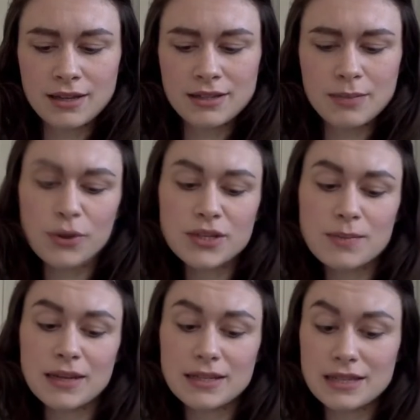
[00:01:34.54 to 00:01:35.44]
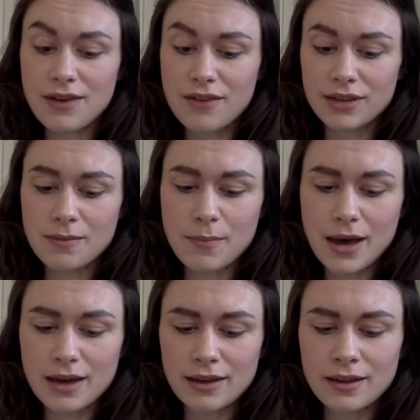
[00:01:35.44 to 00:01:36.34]
to the possibility of having him
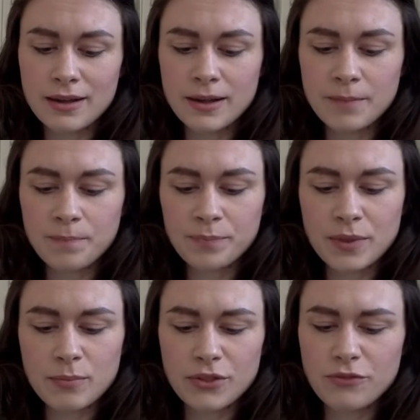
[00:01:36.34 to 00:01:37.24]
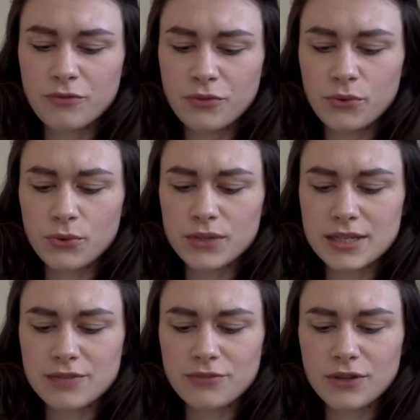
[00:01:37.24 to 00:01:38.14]
back. But the thought
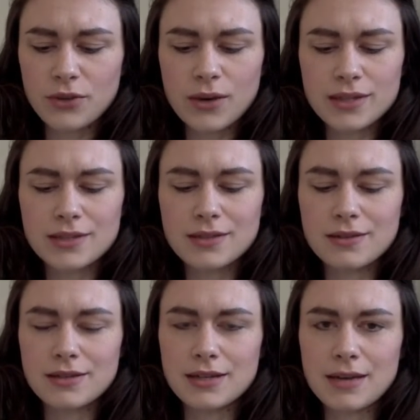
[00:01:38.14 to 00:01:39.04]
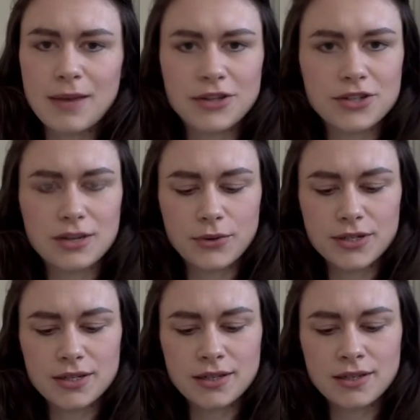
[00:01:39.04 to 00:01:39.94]
doesn't feel quite as good as I imagined it
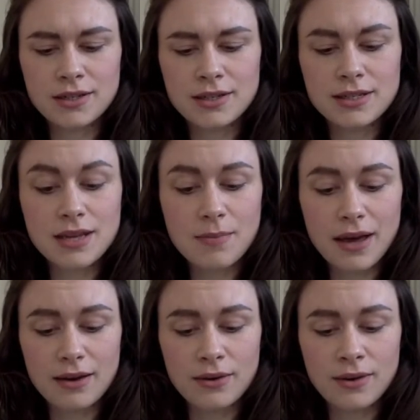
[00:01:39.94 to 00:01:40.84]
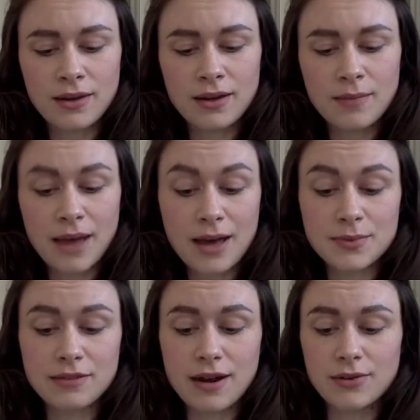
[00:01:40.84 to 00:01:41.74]
would. Somehow,
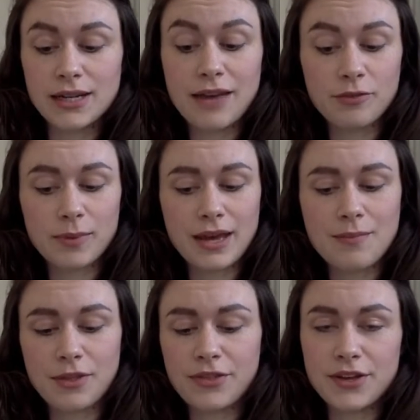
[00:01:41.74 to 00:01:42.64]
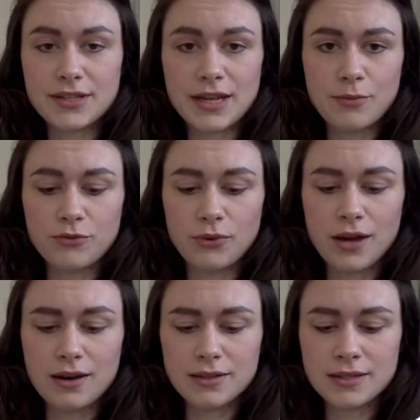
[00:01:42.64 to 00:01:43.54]
perhaps around 11 p.m. the Thursday before
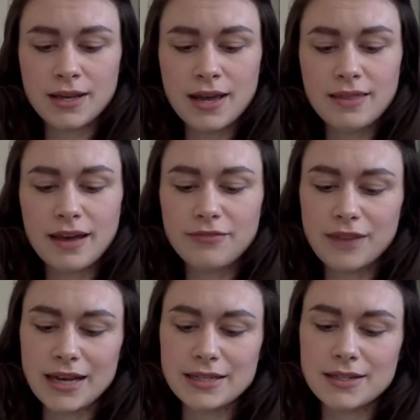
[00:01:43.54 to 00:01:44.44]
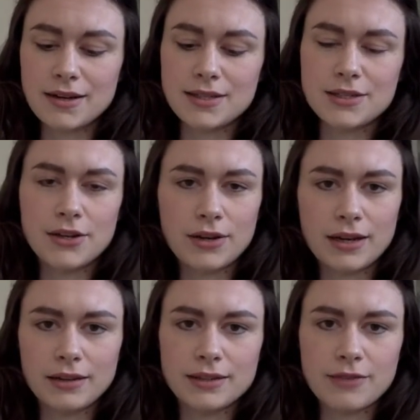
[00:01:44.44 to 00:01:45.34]
last, that flat started to look a
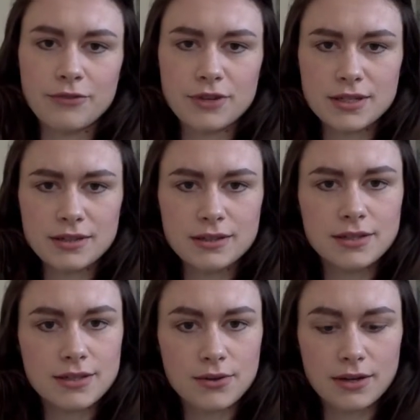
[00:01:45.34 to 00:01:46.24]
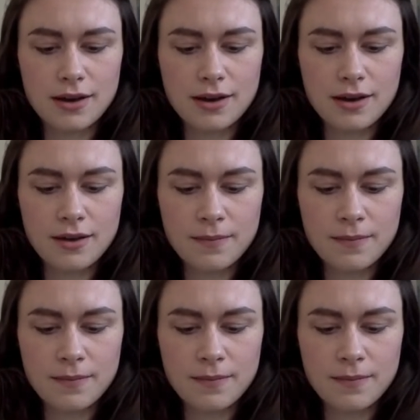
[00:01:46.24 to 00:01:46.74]
little different, and so did I.